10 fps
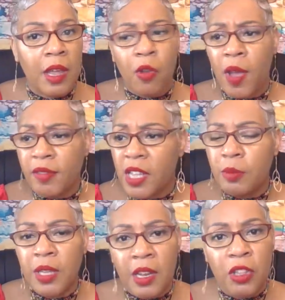I don't have to
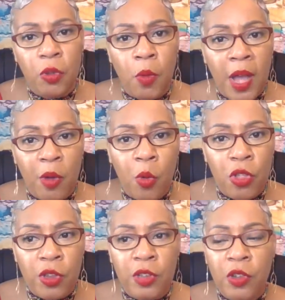keep telling you why I
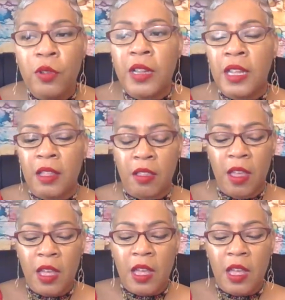want you to do things.